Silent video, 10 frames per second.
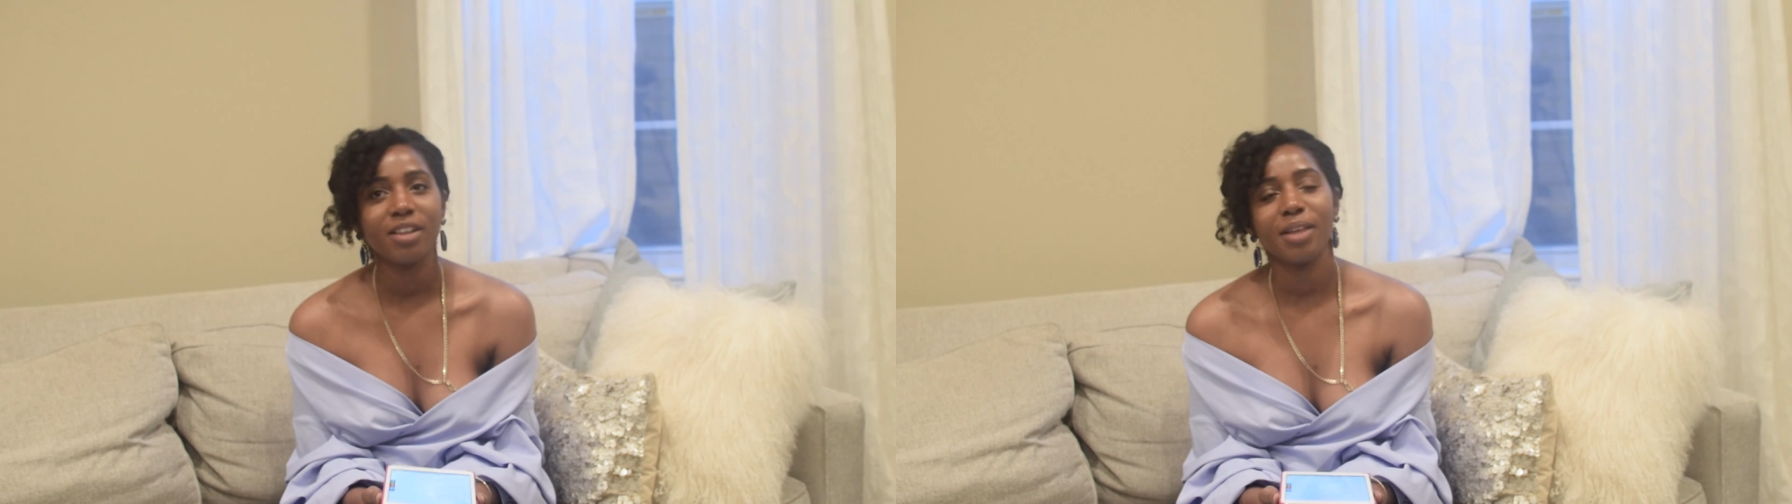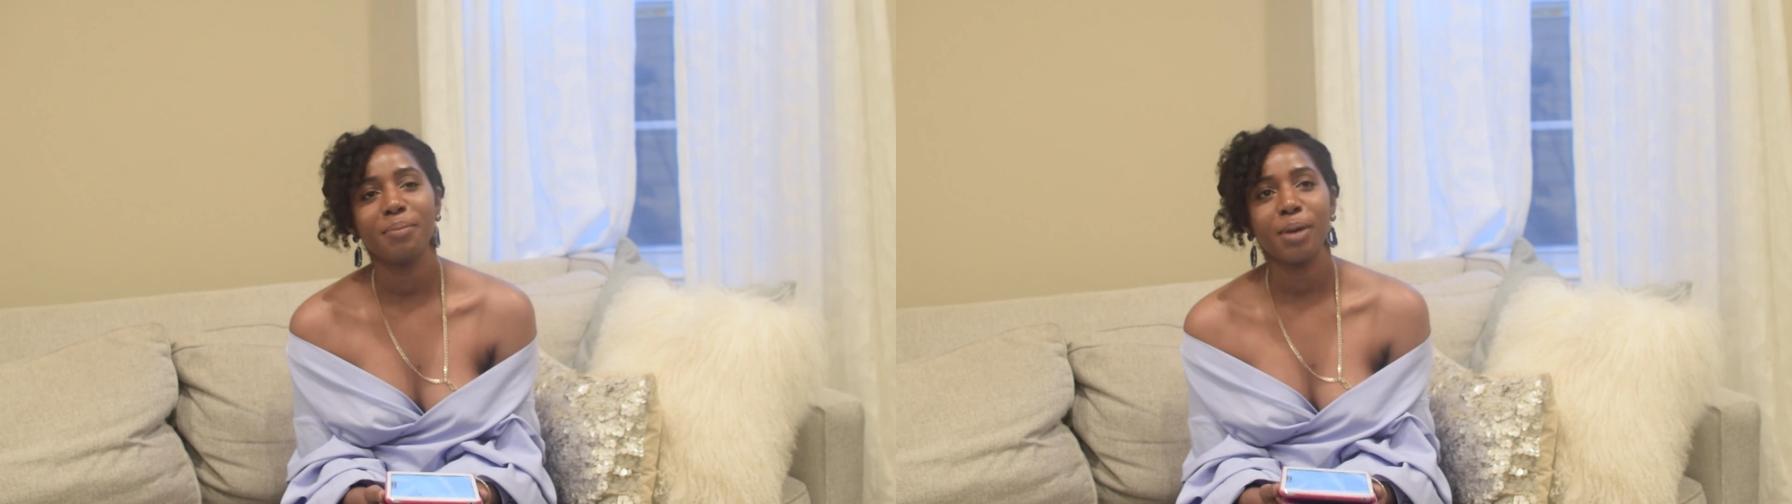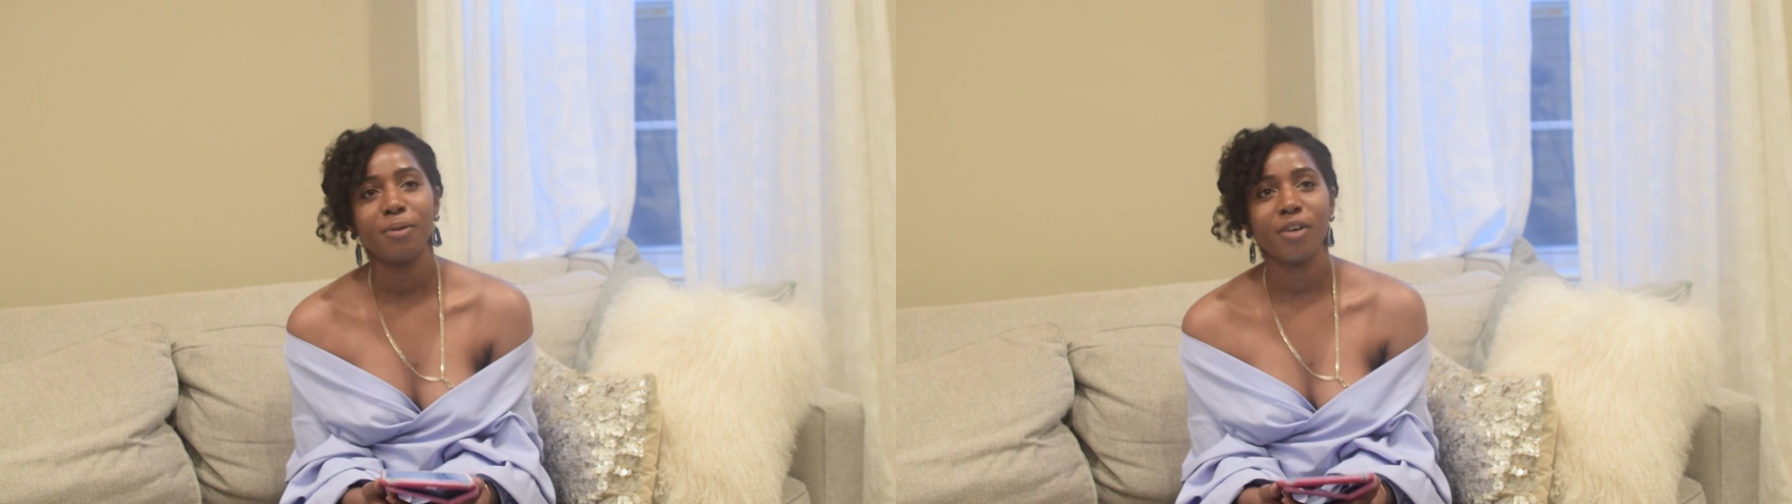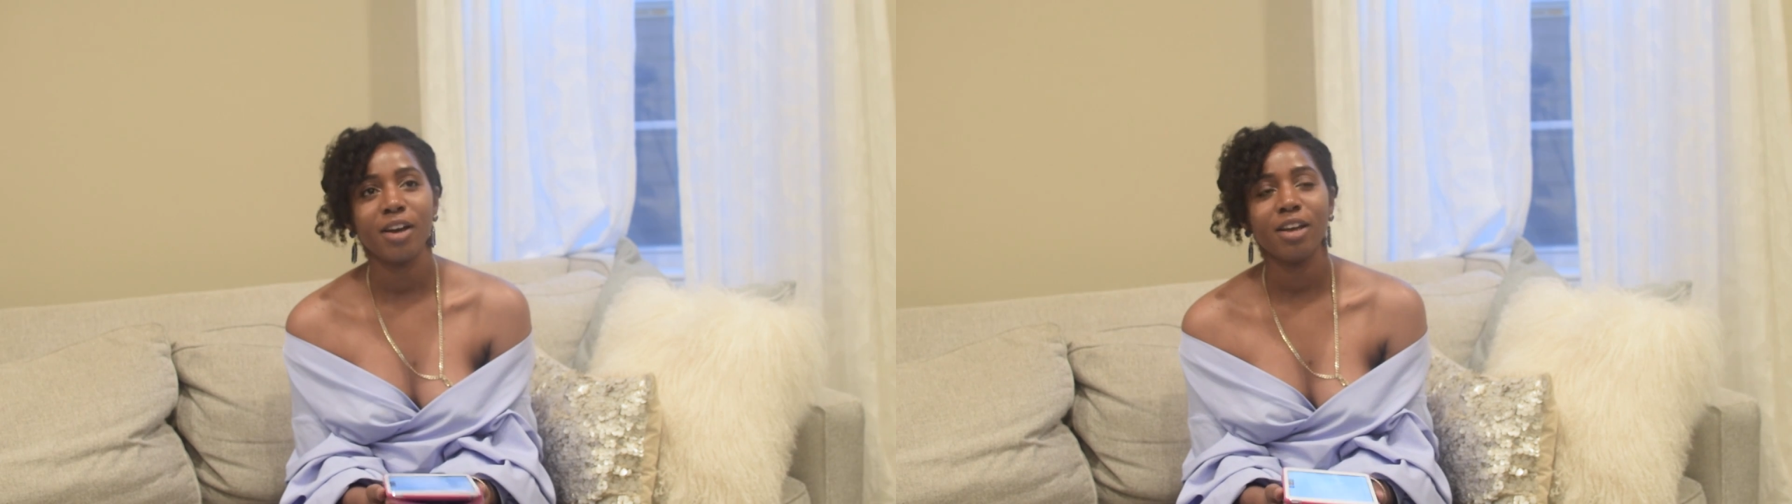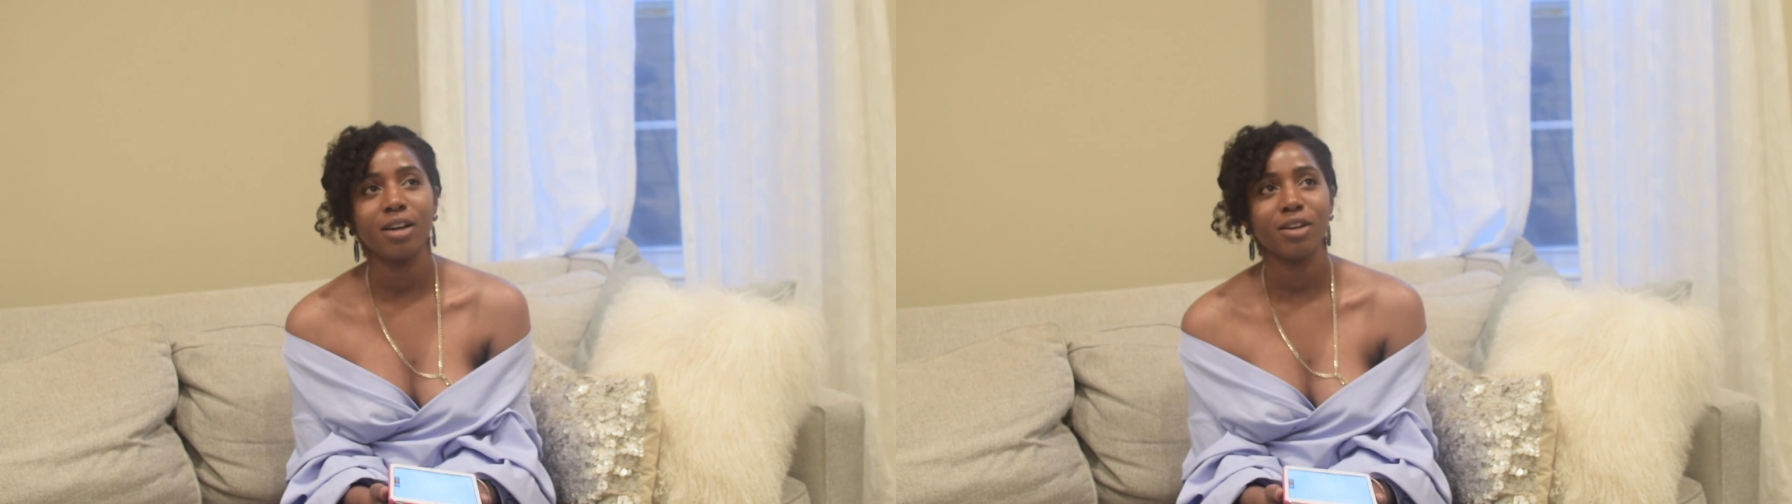like maybe
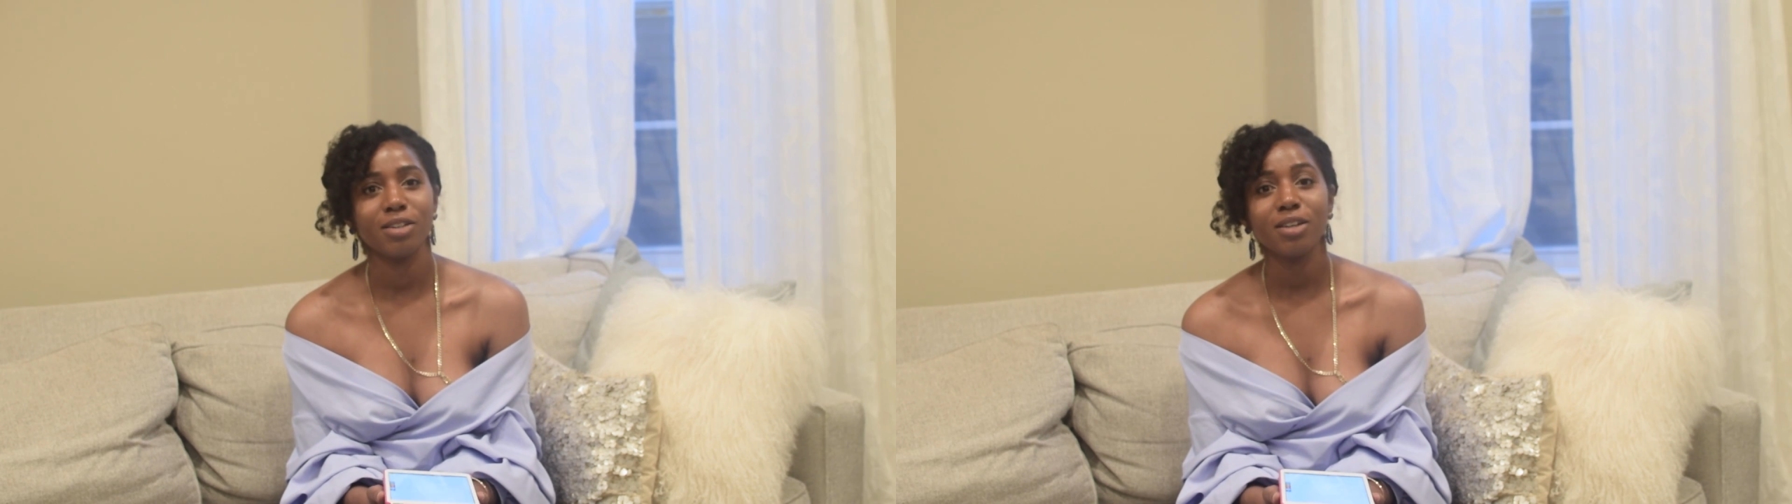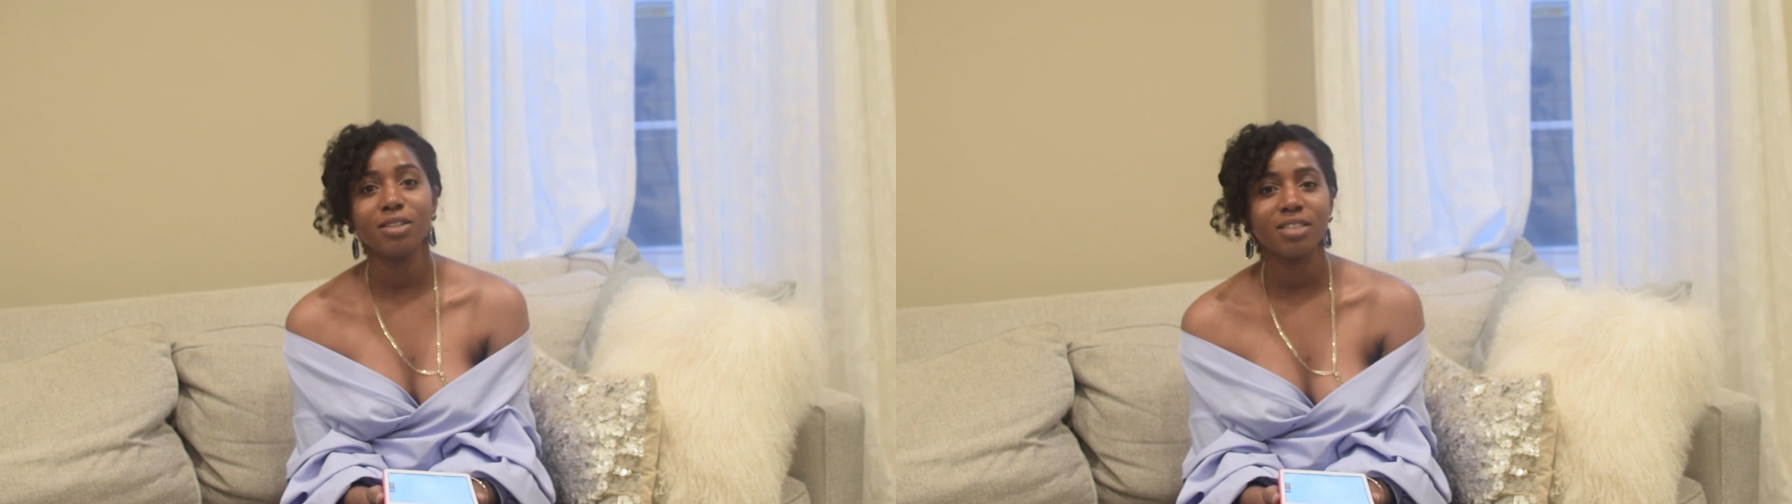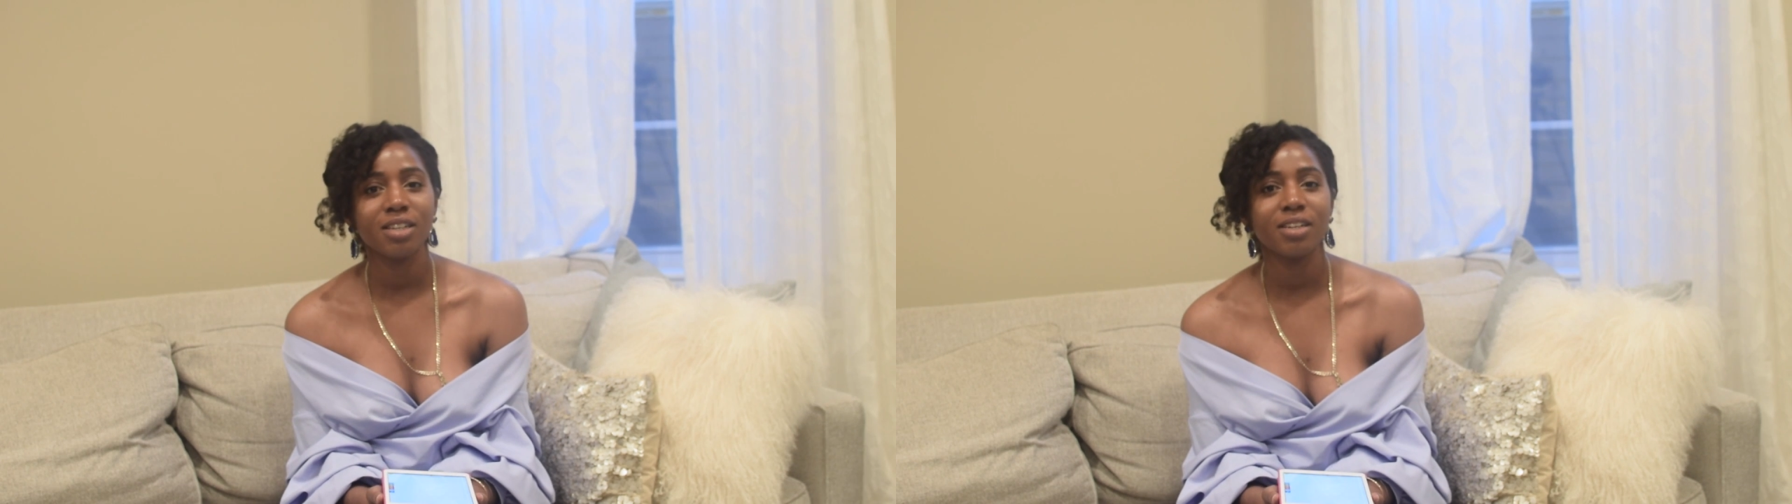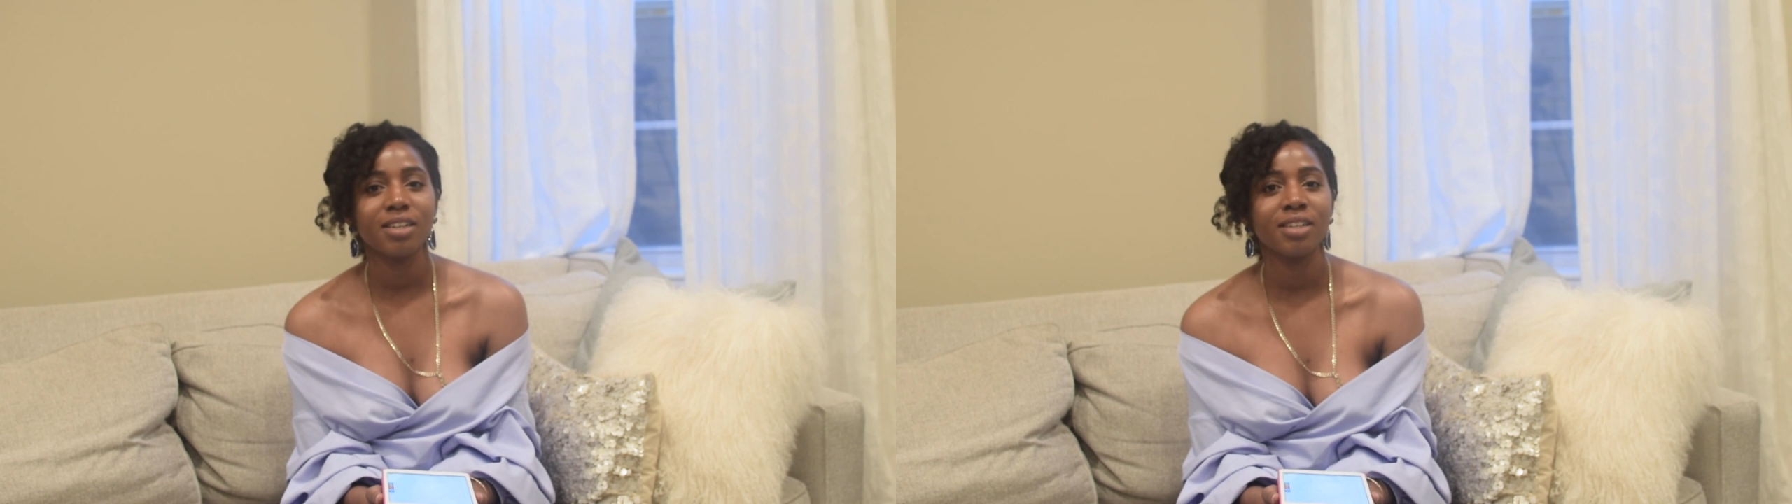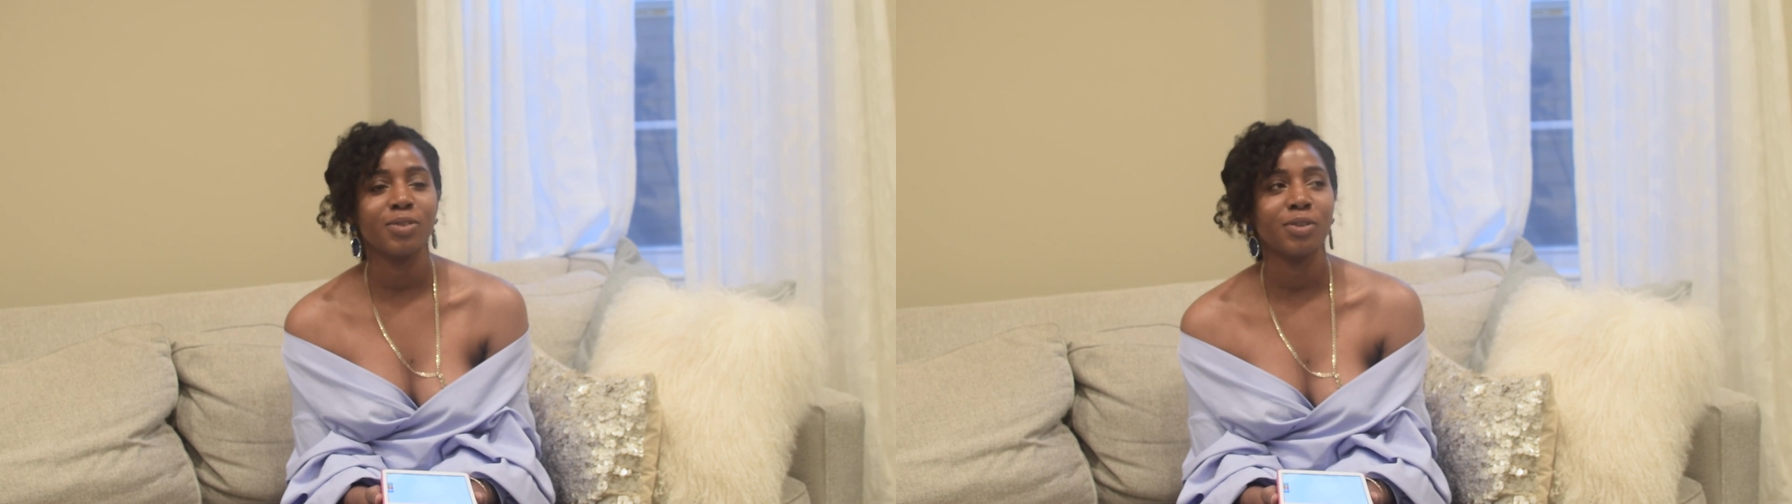write a young adult
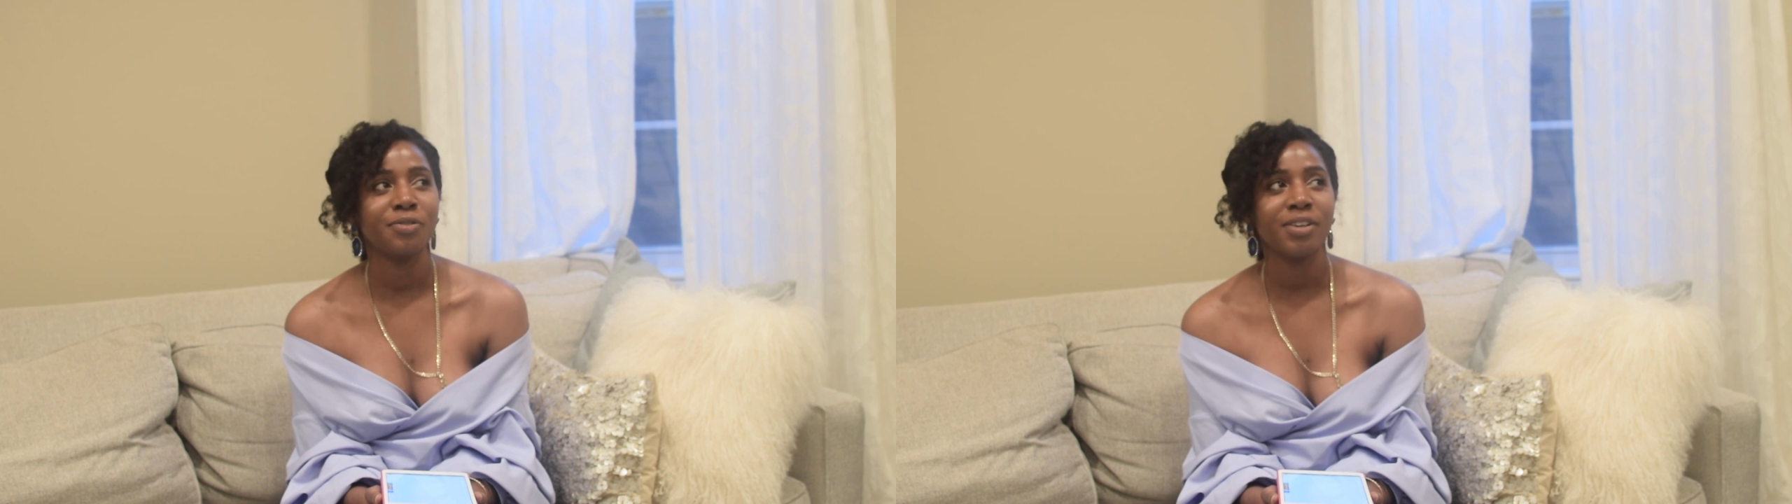series or a